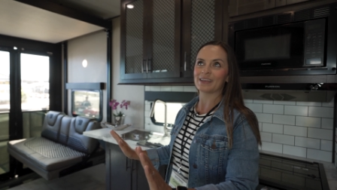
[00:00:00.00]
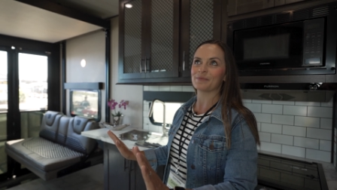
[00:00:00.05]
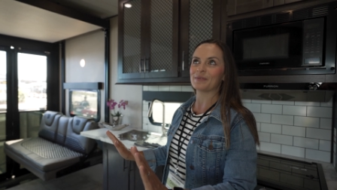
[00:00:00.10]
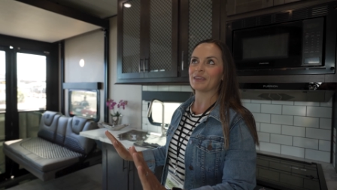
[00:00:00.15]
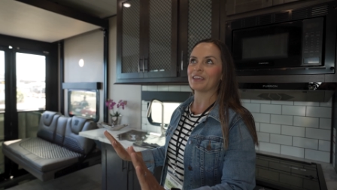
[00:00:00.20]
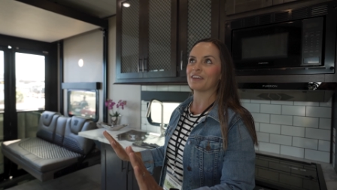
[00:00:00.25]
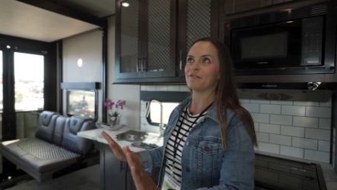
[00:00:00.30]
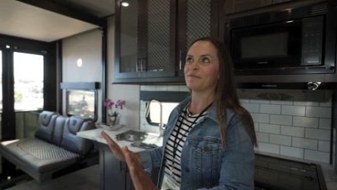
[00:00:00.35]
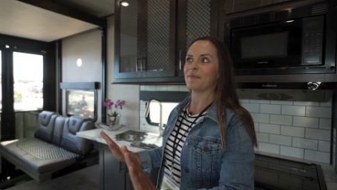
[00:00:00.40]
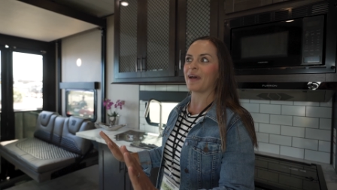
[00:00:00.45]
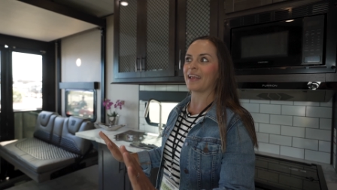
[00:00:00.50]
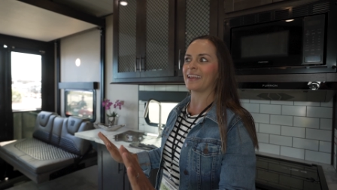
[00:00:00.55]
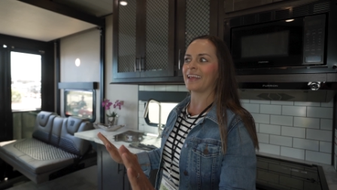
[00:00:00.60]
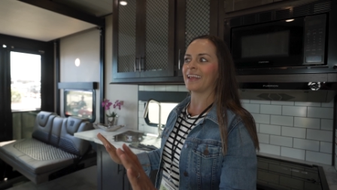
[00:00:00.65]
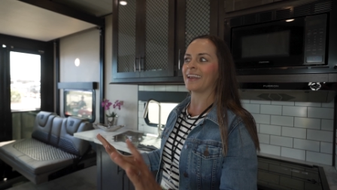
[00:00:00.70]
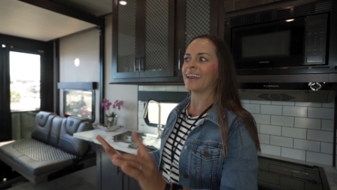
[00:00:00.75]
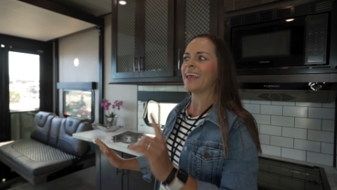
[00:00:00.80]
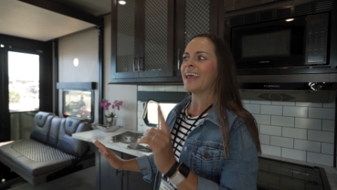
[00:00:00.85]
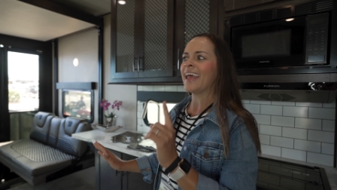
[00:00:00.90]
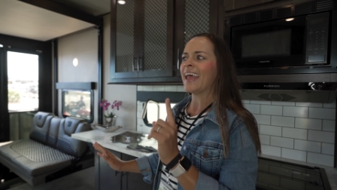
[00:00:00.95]
that we have been
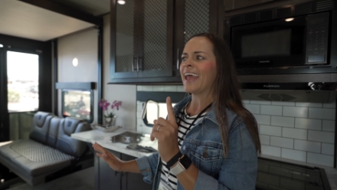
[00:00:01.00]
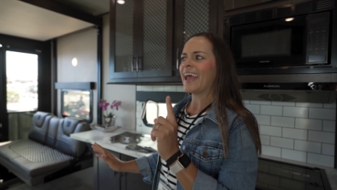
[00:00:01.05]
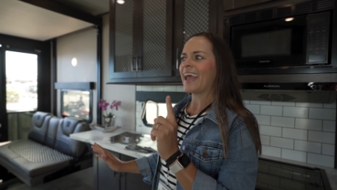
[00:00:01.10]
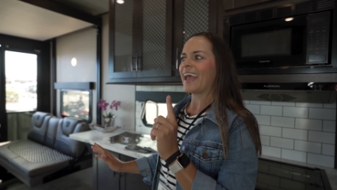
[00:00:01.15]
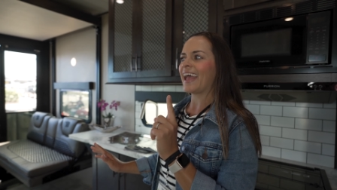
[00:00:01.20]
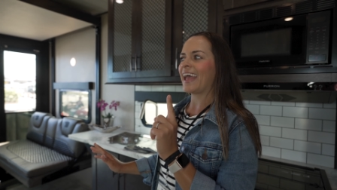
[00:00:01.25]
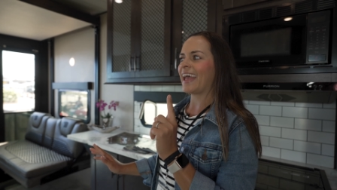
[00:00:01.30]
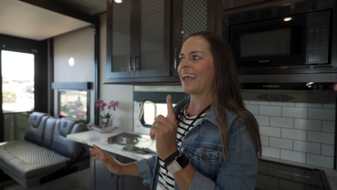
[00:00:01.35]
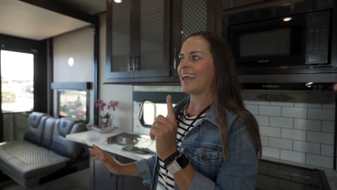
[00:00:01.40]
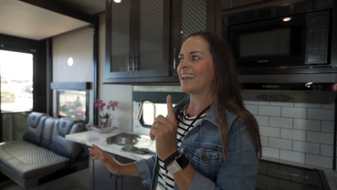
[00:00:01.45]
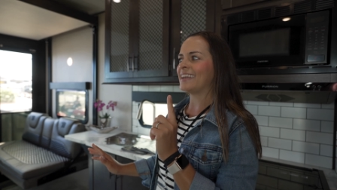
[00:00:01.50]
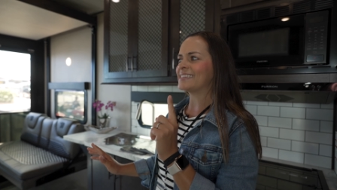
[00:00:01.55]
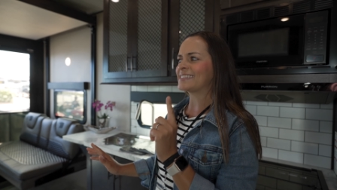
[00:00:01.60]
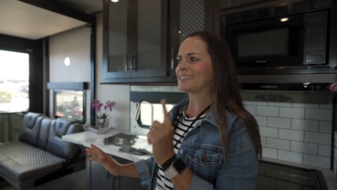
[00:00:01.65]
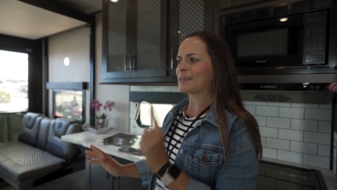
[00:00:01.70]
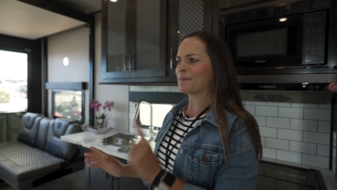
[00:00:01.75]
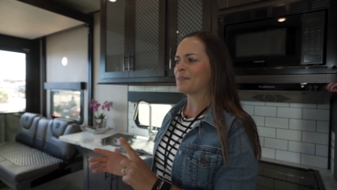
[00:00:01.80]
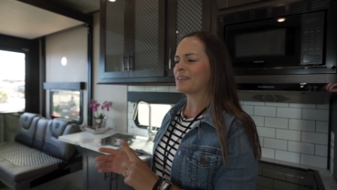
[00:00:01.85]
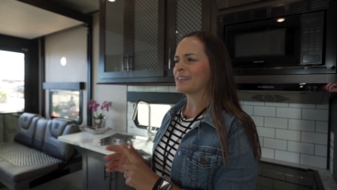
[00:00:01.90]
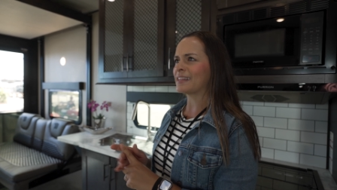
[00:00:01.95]
in. And
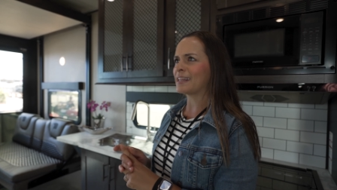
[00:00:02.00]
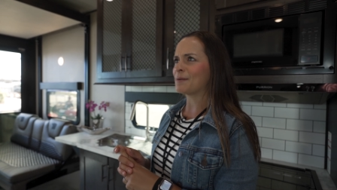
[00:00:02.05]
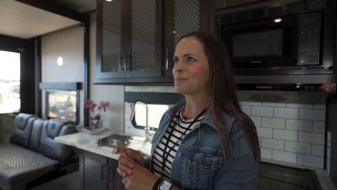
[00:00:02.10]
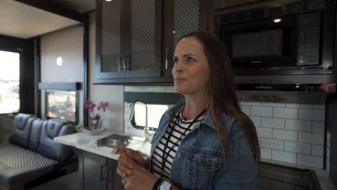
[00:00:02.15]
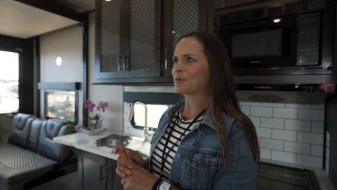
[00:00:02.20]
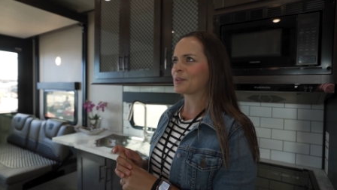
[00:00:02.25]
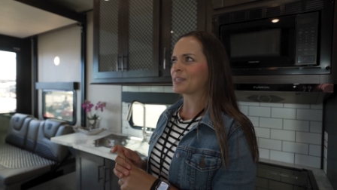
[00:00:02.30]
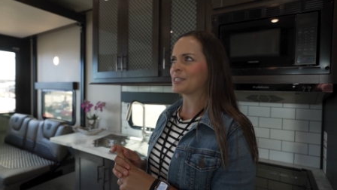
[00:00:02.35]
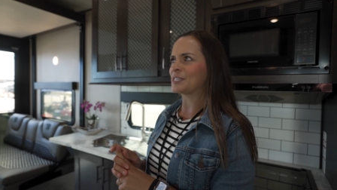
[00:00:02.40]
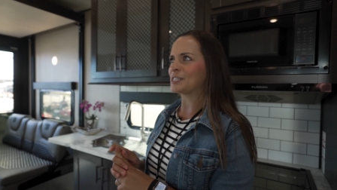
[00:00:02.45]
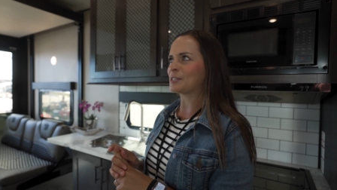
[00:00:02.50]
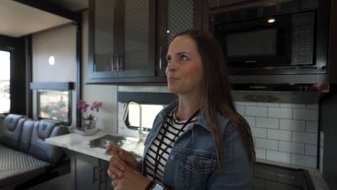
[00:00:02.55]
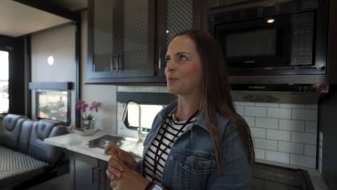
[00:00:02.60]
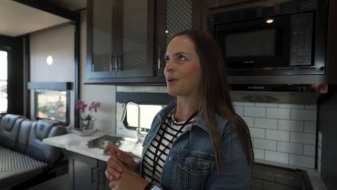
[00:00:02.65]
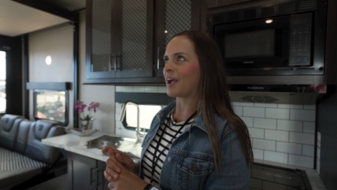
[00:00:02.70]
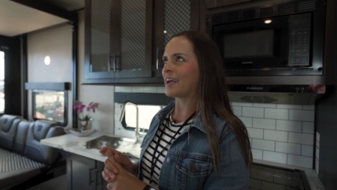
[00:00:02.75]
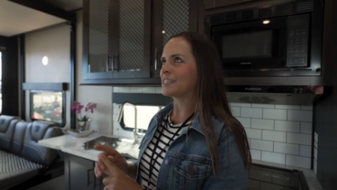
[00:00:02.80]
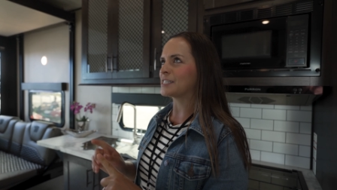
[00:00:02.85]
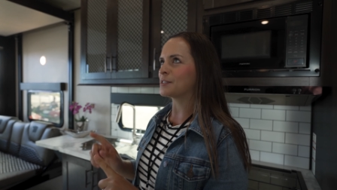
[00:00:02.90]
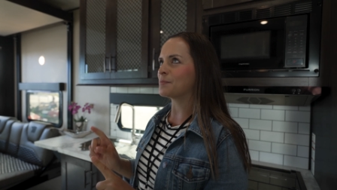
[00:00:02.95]
something that I'm really
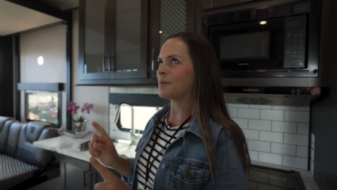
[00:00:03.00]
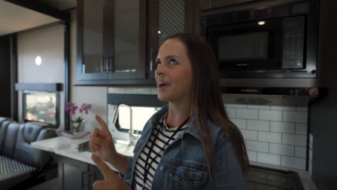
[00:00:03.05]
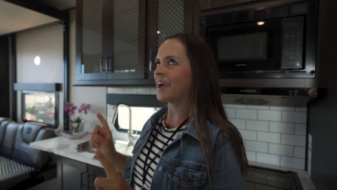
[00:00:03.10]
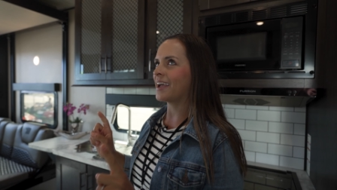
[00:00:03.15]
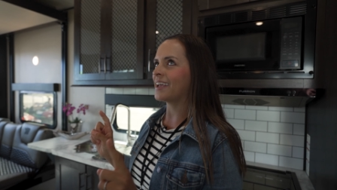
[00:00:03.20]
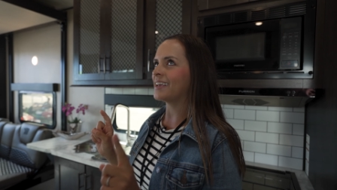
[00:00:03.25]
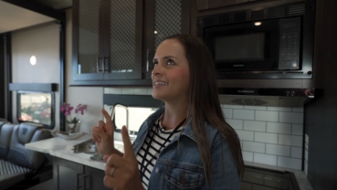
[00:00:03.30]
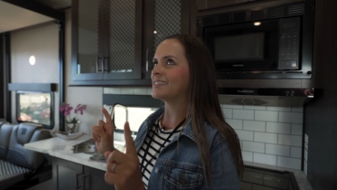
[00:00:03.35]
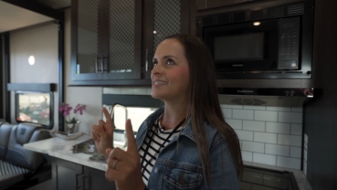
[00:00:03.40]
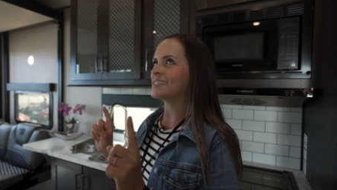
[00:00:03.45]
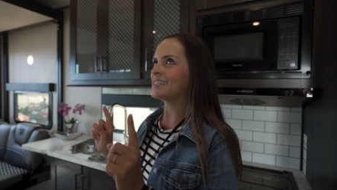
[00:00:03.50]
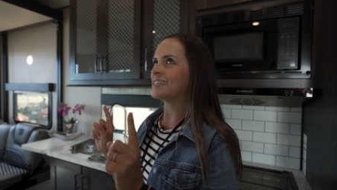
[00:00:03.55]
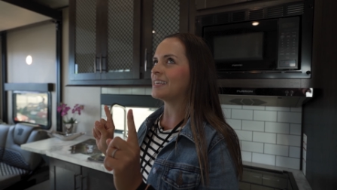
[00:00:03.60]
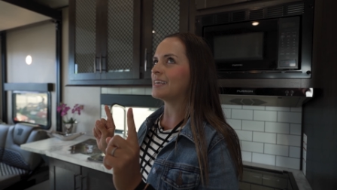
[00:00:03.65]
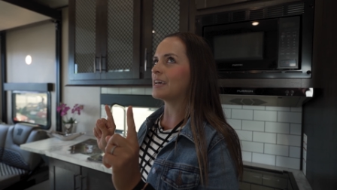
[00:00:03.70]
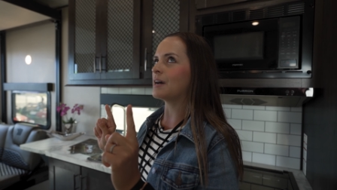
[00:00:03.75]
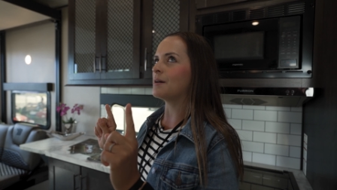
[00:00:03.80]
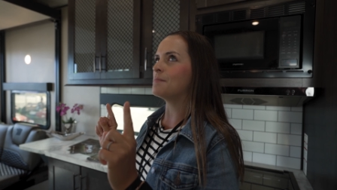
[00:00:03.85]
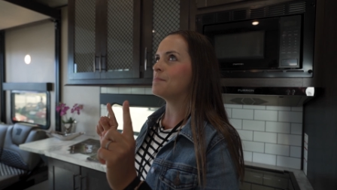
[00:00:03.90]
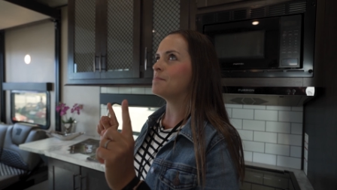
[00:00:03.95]
surprised by is
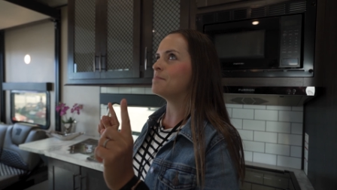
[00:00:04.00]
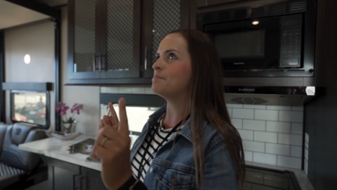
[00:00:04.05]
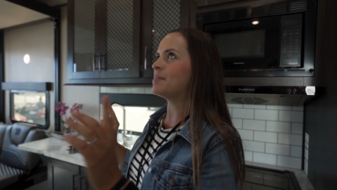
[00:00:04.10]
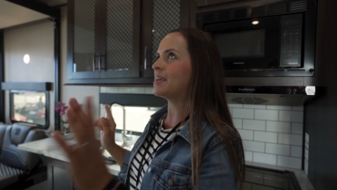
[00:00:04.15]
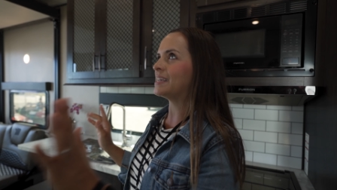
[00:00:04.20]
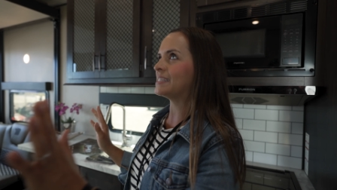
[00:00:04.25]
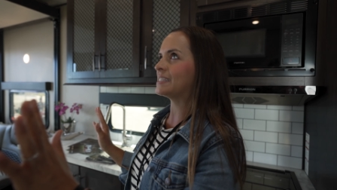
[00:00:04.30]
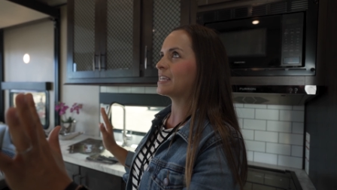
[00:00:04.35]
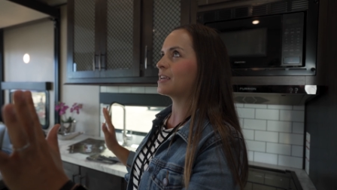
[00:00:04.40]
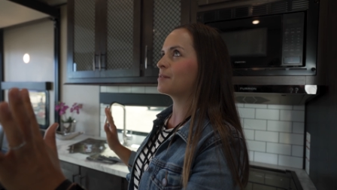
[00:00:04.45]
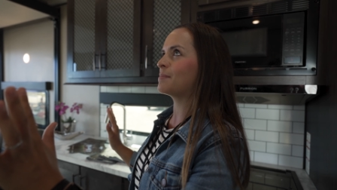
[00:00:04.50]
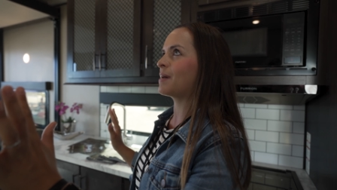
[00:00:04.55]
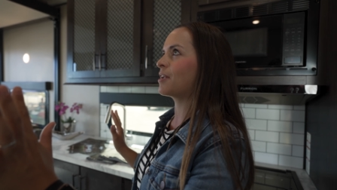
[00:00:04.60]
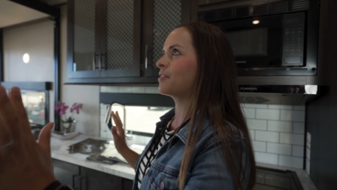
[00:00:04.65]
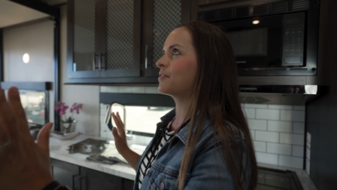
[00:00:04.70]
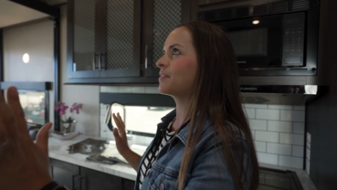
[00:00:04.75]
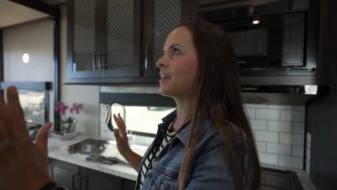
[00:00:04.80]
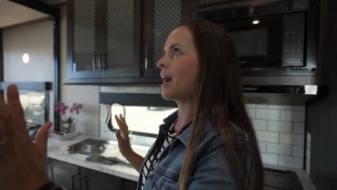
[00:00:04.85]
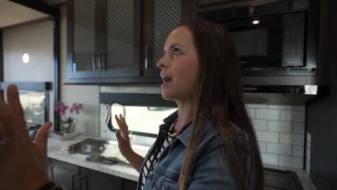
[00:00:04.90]
the amazing amount of